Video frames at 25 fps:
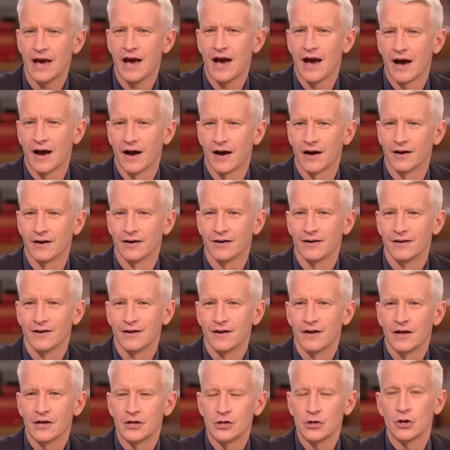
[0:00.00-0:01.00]
yeah,
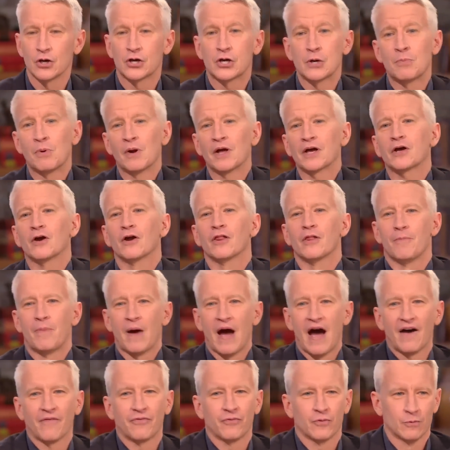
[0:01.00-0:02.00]
you could probably go to the
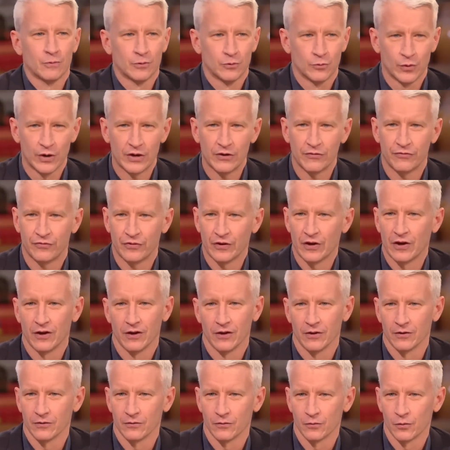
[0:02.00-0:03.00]
bathroom and
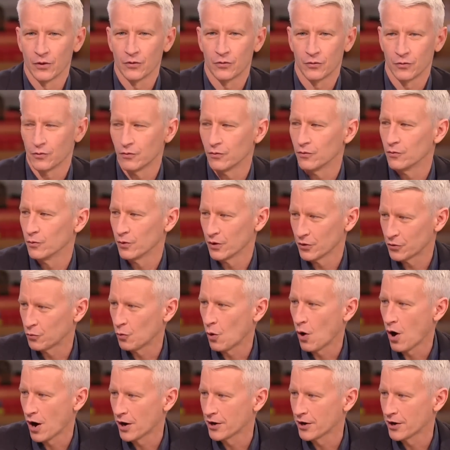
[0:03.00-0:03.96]
refill. Fill it up with, with water. With